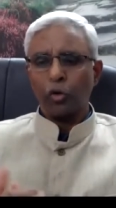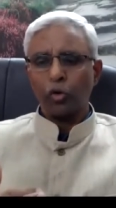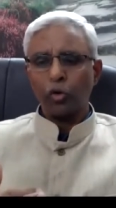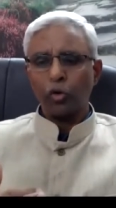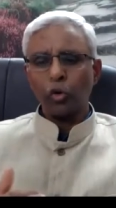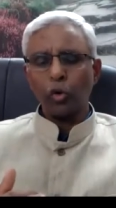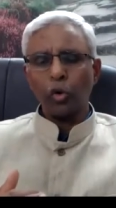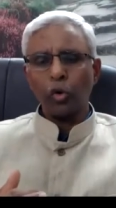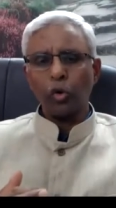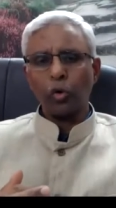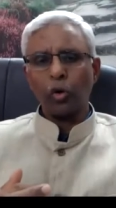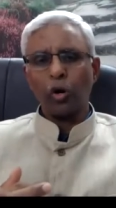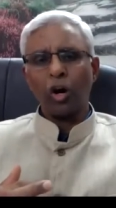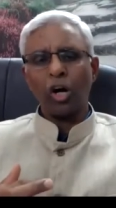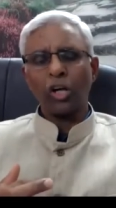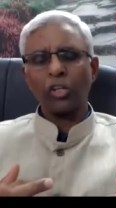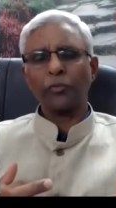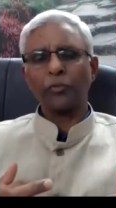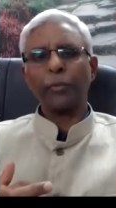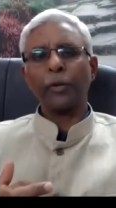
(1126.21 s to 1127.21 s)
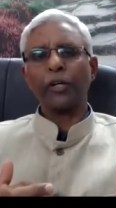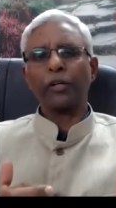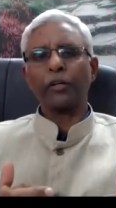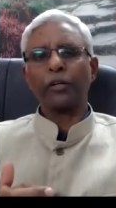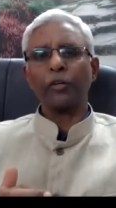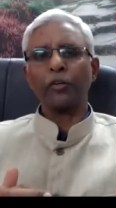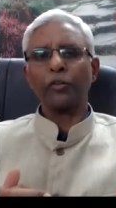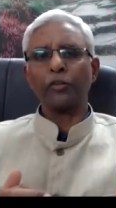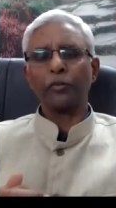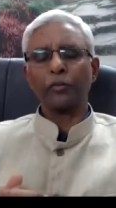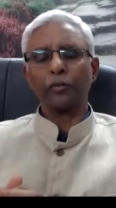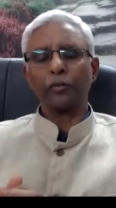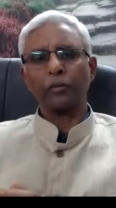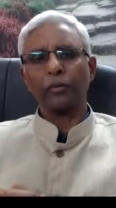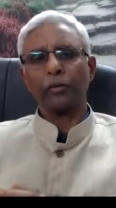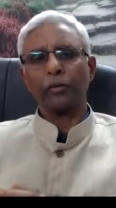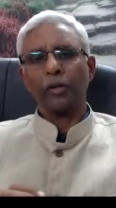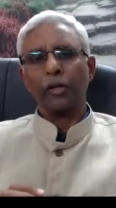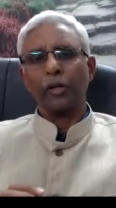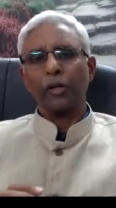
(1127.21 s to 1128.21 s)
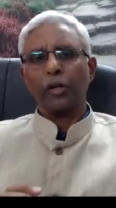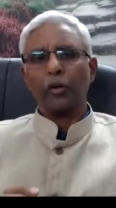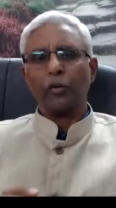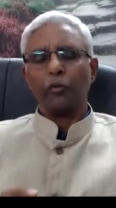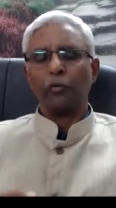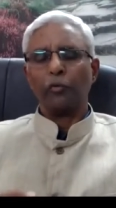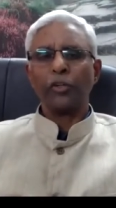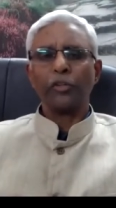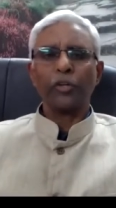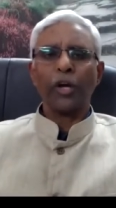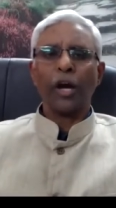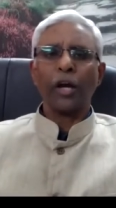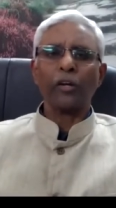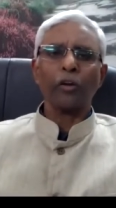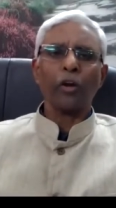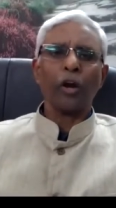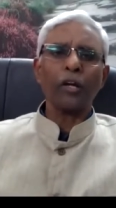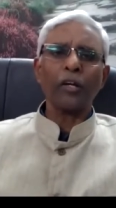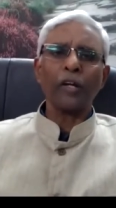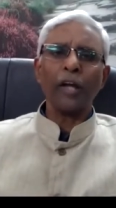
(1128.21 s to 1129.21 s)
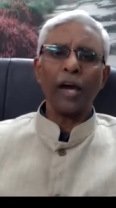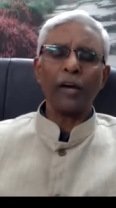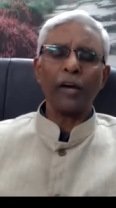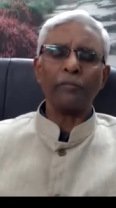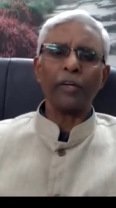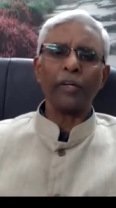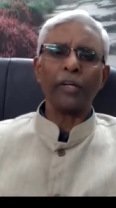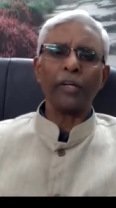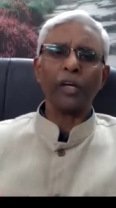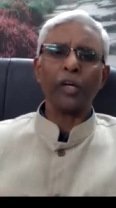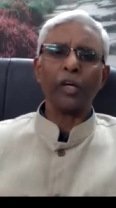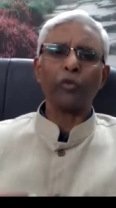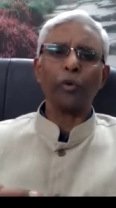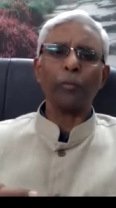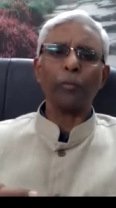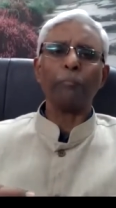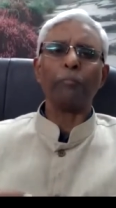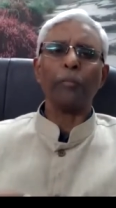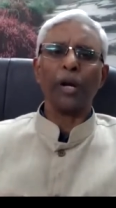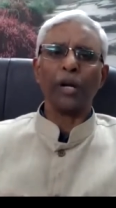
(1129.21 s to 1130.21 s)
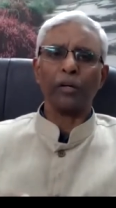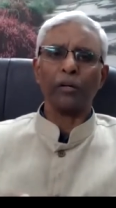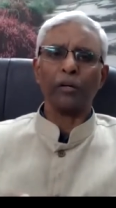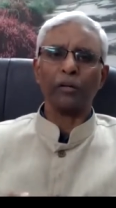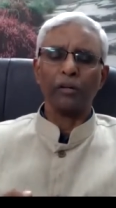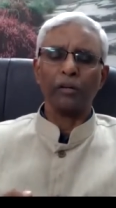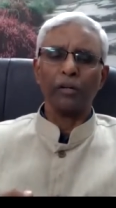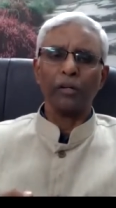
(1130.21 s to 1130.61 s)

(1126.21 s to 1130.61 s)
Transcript: to hospitals which are not having equipment.